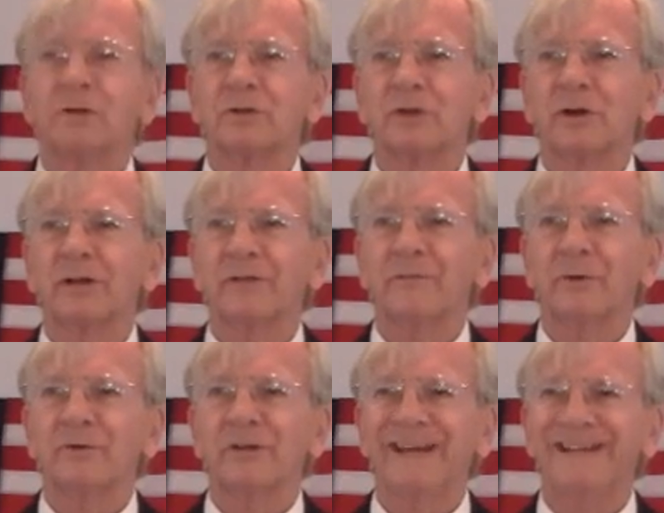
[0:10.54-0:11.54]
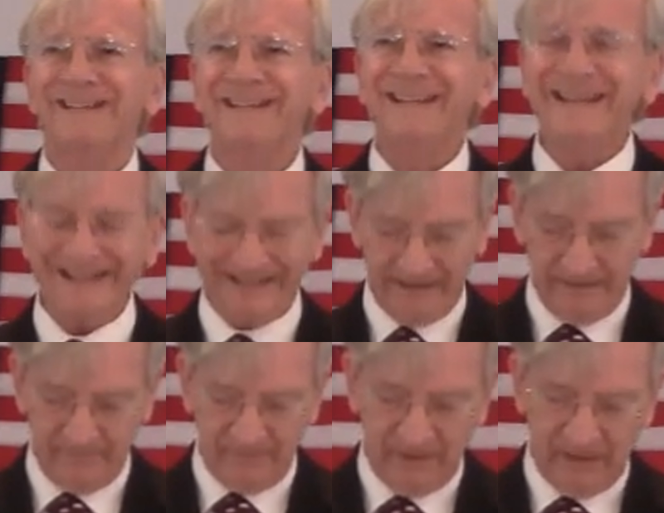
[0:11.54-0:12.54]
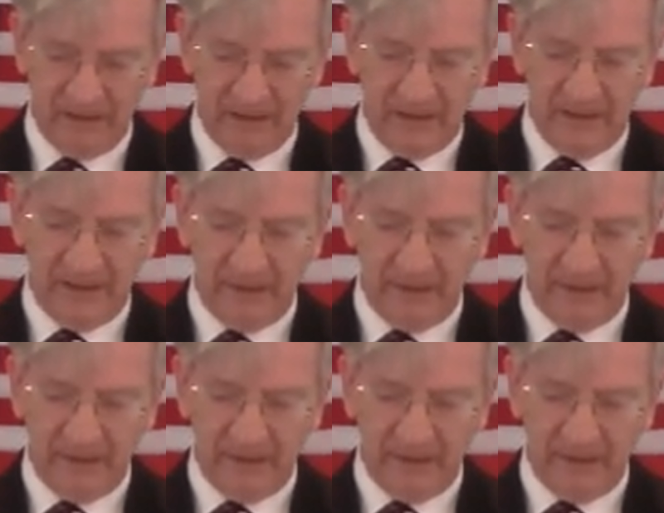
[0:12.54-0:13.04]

start in verse 18. And the